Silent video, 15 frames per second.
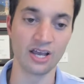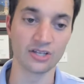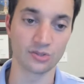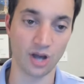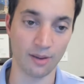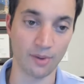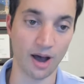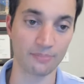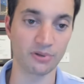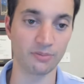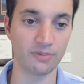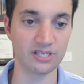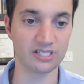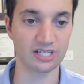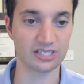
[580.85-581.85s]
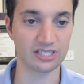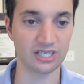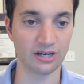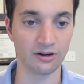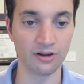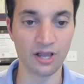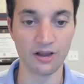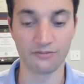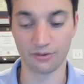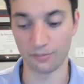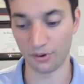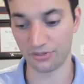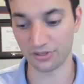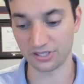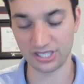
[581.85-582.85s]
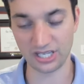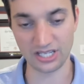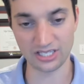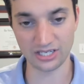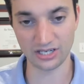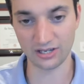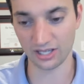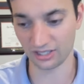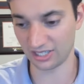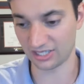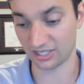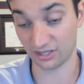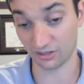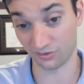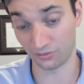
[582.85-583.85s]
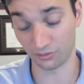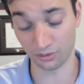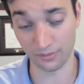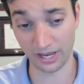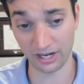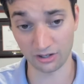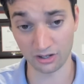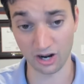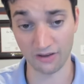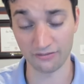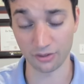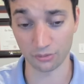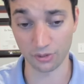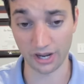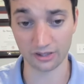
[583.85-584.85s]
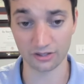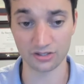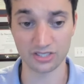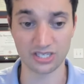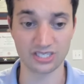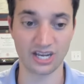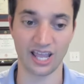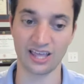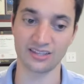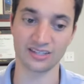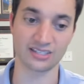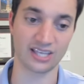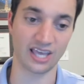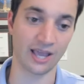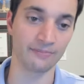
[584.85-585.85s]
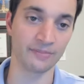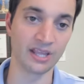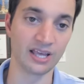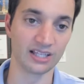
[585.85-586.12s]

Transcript: So I'm optimistic still for both the season, at least the remainder of the regular season and this game.